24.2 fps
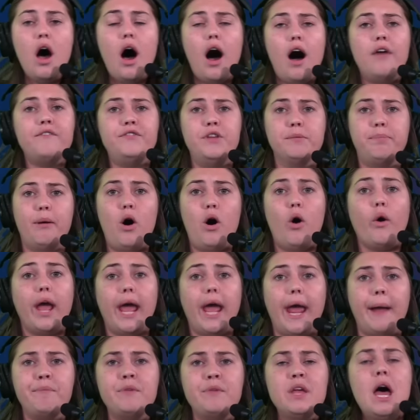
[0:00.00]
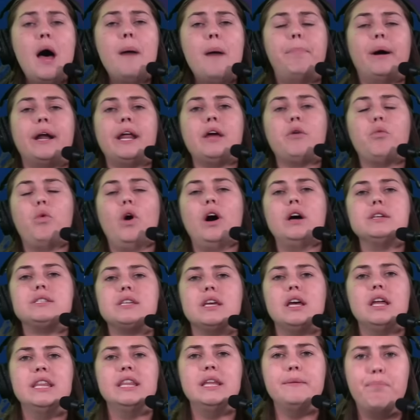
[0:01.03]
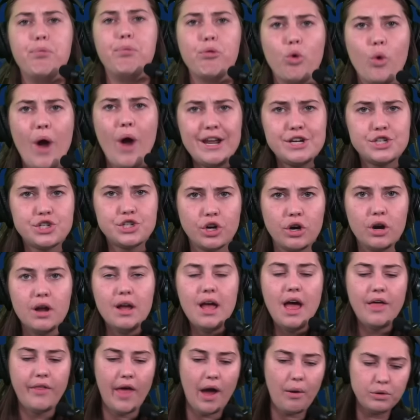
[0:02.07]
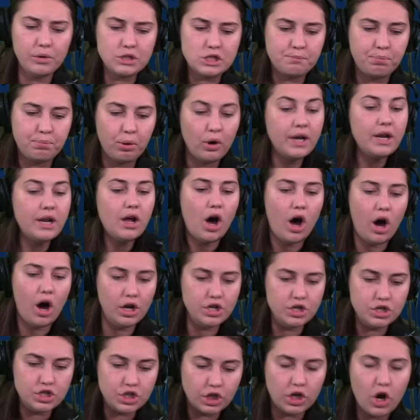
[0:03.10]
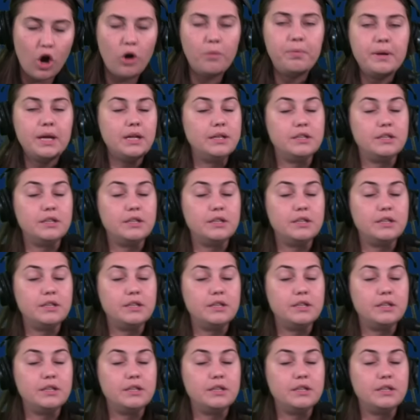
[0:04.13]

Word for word: of the ball game. But it was the pressure that was put on Joe